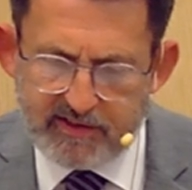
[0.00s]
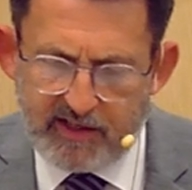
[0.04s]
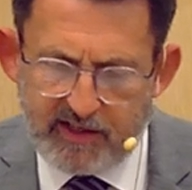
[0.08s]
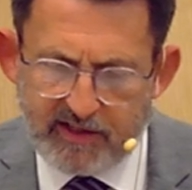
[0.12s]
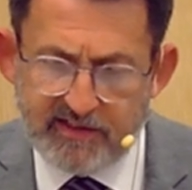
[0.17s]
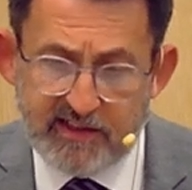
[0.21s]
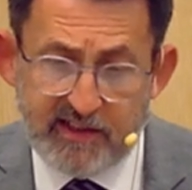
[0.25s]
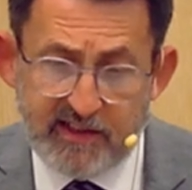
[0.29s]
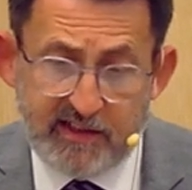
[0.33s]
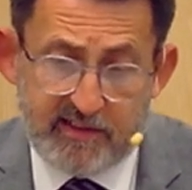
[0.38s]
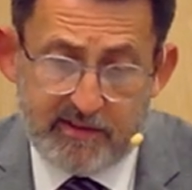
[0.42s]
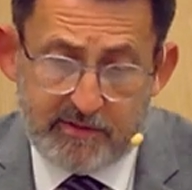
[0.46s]
as
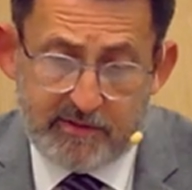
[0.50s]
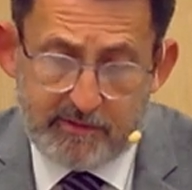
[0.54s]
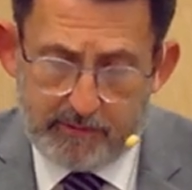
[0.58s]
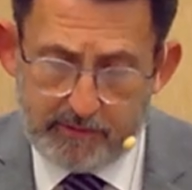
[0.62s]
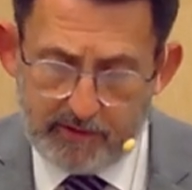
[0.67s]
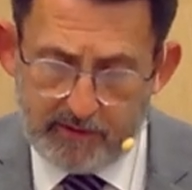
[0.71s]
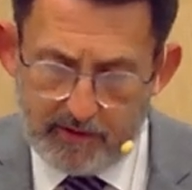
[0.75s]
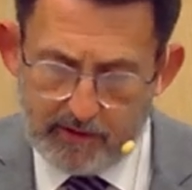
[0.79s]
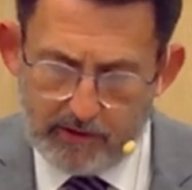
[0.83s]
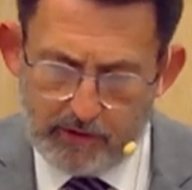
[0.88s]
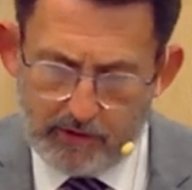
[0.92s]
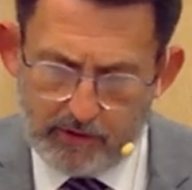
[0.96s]
he's
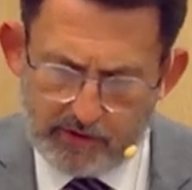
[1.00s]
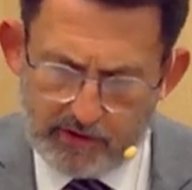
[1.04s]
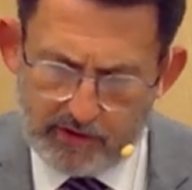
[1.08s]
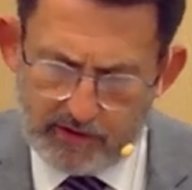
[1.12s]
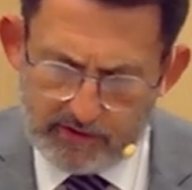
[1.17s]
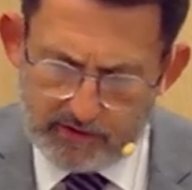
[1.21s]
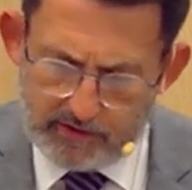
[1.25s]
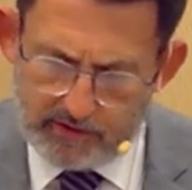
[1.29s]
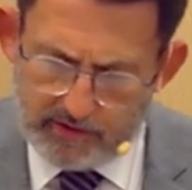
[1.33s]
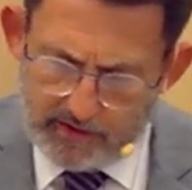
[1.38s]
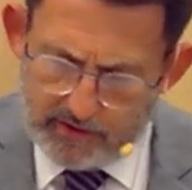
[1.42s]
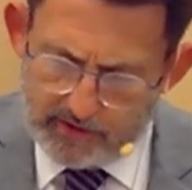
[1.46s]

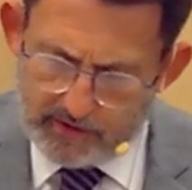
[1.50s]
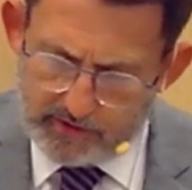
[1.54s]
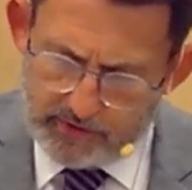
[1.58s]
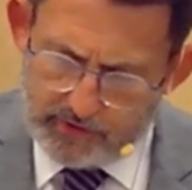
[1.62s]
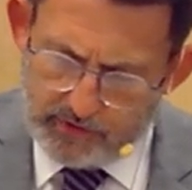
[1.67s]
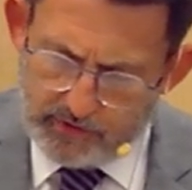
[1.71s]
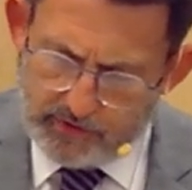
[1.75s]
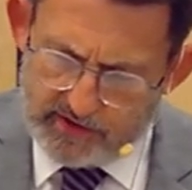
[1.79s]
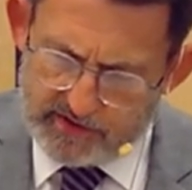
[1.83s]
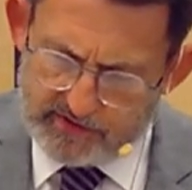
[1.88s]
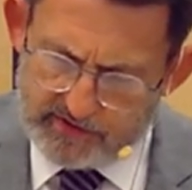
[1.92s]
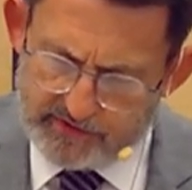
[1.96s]
looking to
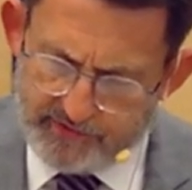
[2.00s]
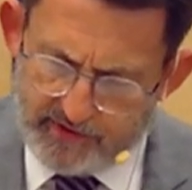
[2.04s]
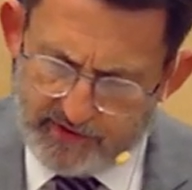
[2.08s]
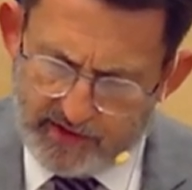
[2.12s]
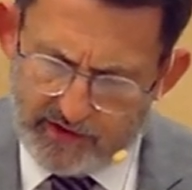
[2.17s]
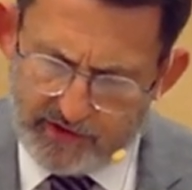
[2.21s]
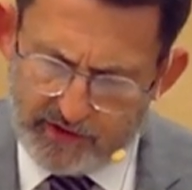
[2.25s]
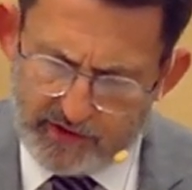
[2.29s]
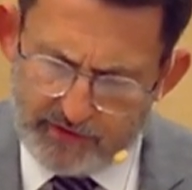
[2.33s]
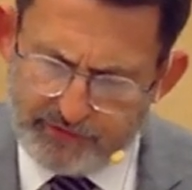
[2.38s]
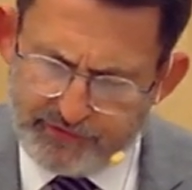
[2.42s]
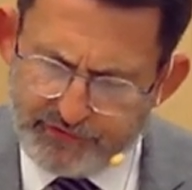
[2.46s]
his
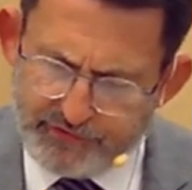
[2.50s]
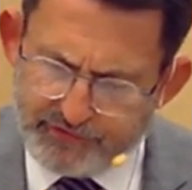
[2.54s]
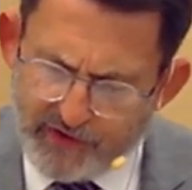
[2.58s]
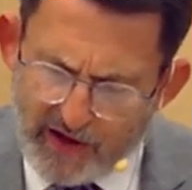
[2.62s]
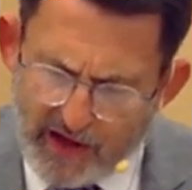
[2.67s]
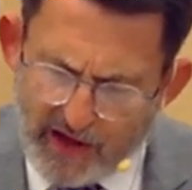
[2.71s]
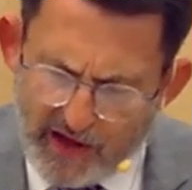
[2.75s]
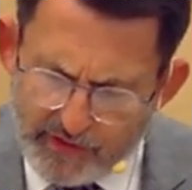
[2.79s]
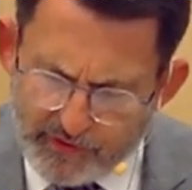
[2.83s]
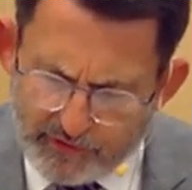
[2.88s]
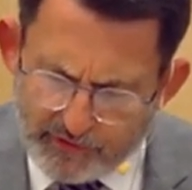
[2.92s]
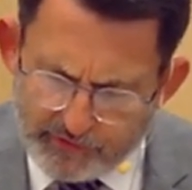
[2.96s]
Father,
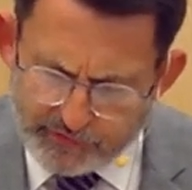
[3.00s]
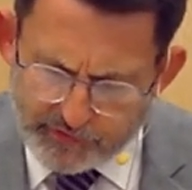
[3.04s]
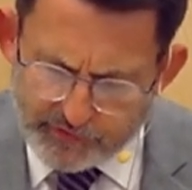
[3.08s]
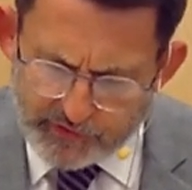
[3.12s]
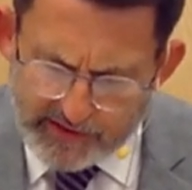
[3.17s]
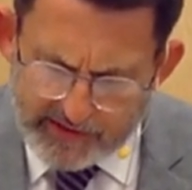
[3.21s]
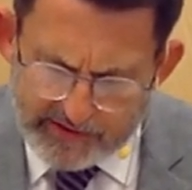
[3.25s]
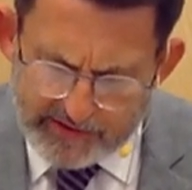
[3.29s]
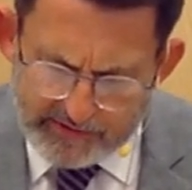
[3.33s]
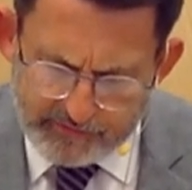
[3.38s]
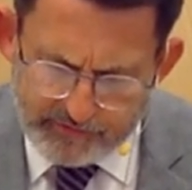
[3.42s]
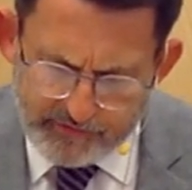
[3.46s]
Father,
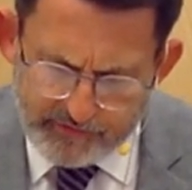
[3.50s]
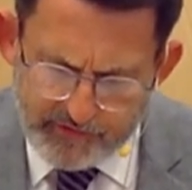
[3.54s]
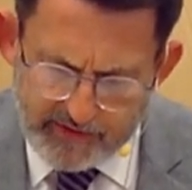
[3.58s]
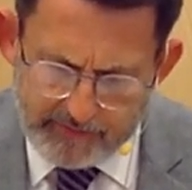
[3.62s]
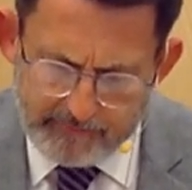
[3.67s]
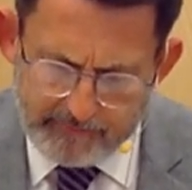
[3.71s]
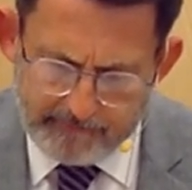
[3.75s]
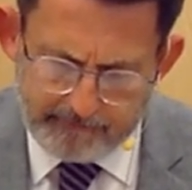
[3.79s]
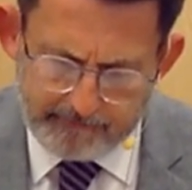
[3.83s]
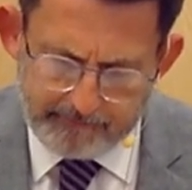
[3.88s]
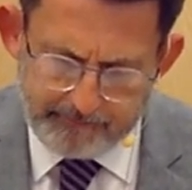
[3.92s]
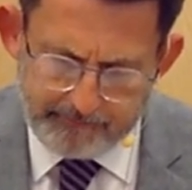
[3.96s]
forgive them,
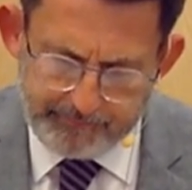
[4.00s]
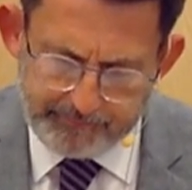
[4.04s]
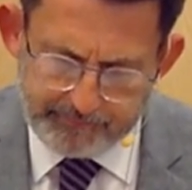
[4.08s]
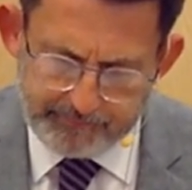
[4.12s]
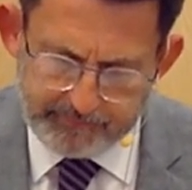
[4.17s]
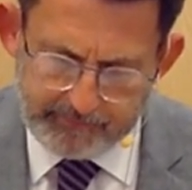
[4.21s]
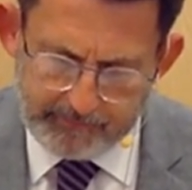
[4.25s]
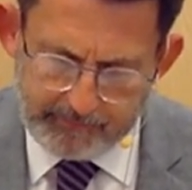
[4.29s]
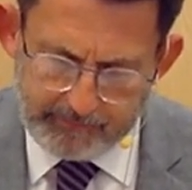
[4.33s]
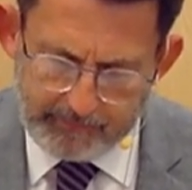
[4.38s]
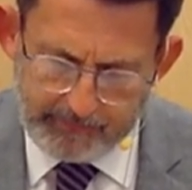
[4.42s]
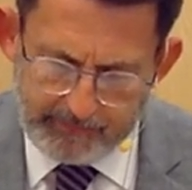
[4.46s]

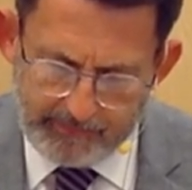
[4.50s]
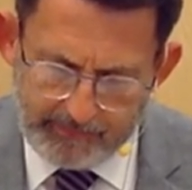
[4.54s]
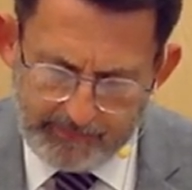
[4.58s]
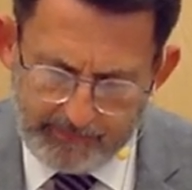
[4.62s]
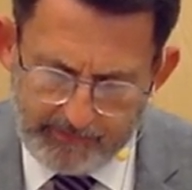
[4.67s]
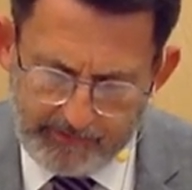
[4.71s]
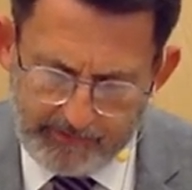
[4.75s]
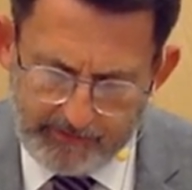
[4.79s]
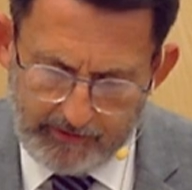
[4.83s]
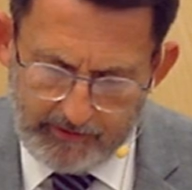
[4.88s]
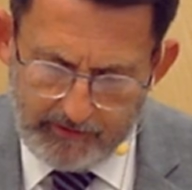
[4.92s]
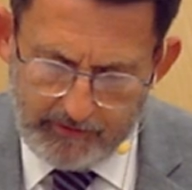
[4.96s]

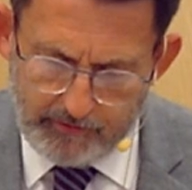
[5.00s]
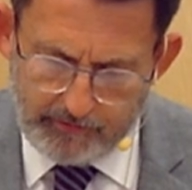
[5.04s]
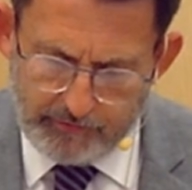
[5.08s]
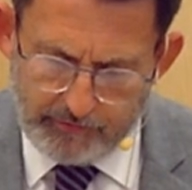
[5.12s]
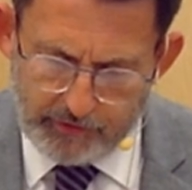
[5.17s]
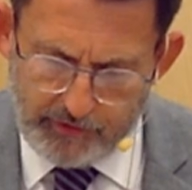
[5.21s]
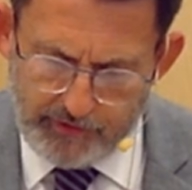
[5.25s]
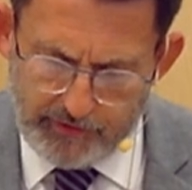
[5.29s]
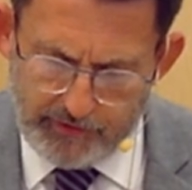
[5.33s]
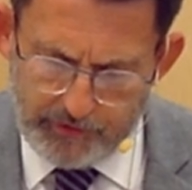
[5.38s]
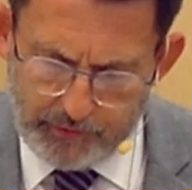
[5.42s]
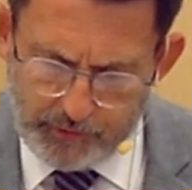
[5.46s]

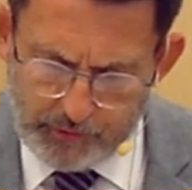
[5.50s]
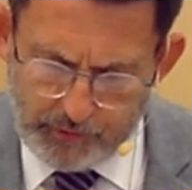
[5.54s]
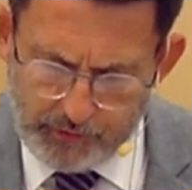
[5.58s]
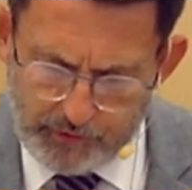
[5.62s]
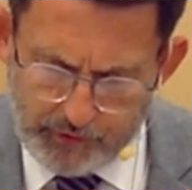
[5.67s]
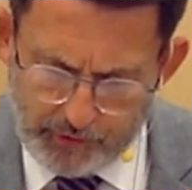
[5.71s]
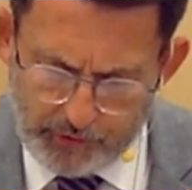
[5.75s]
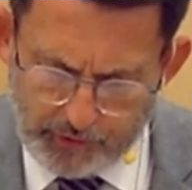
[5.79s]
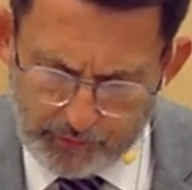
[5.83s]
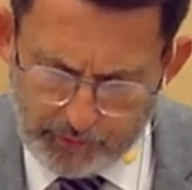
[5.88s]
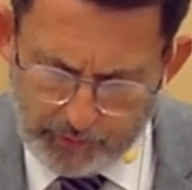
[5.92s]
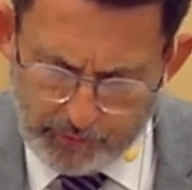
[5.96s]
for they know
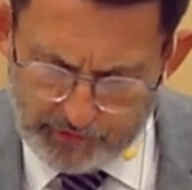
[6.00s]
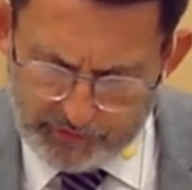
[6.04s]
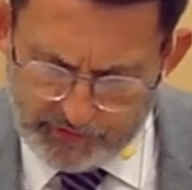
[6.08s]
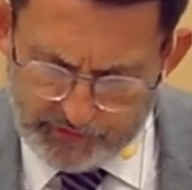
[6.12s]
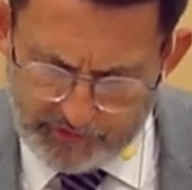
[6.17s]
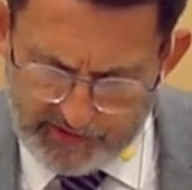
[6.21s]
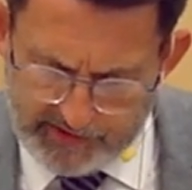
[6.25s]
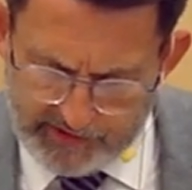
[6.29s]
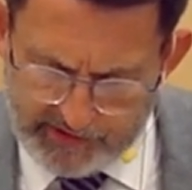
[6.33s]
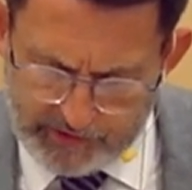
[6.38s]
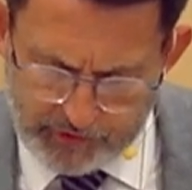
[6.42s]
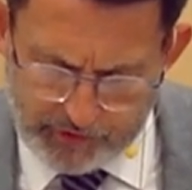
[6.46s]
not what
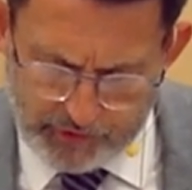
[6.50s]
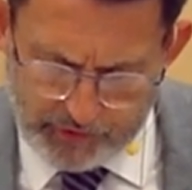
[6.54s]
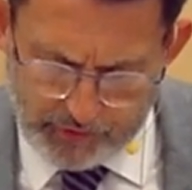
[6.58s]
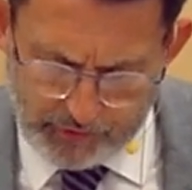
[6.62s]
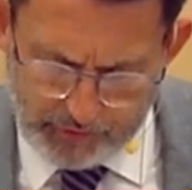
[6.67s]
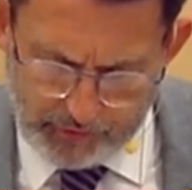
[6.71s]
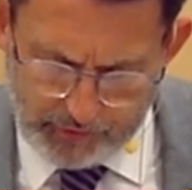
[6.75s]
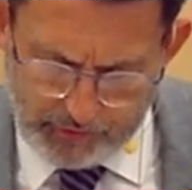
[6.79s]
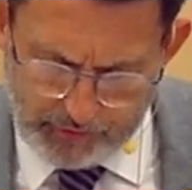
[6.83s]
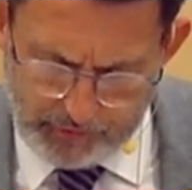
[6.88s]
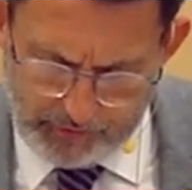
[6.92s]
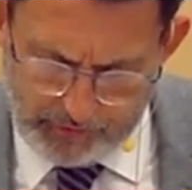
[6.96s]
they
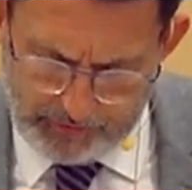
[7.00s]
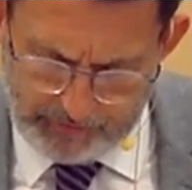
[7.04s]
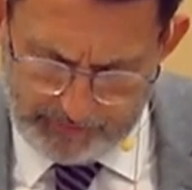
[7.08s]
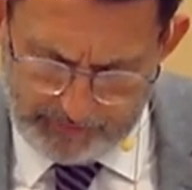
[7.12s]
do.